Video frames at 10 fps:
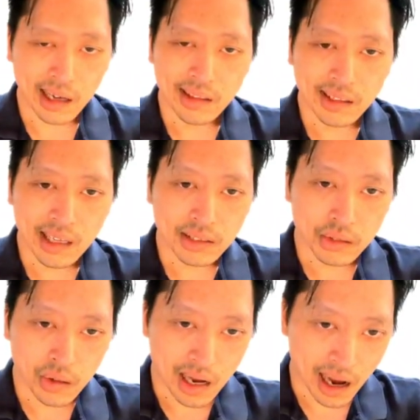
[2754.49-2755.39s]
I think that's
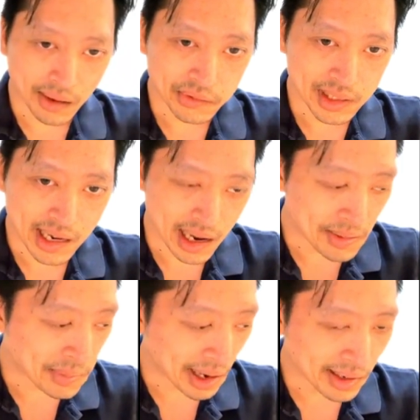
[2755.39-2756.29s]
all I have today.
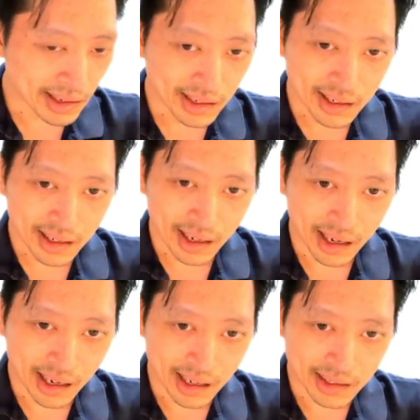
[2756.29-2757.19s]
But
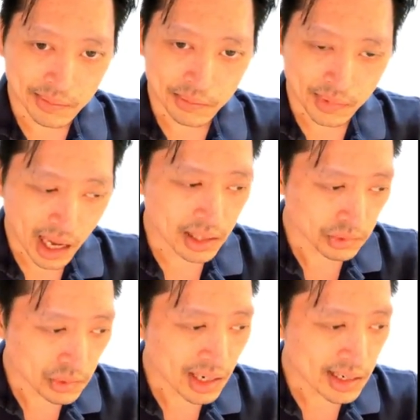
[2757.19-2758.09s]
uh, yeah,
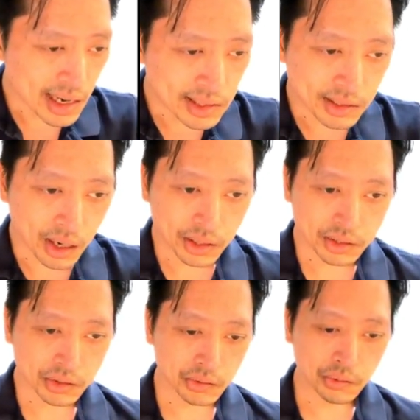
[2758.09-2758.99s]
it's really nice talking
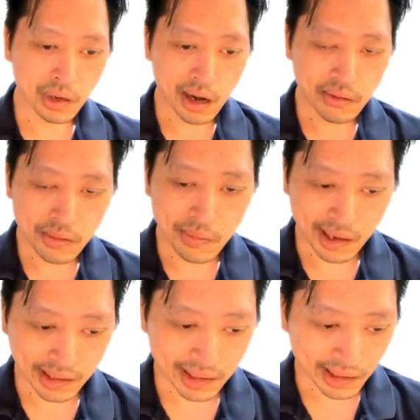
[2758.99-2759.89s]
to
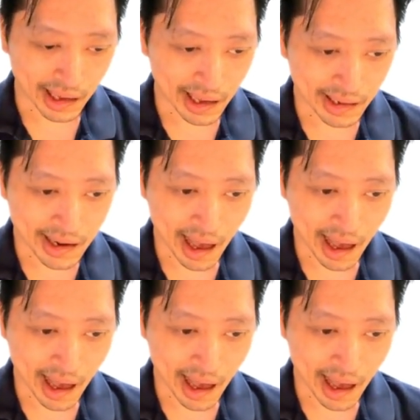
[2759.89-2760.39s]
everybody again.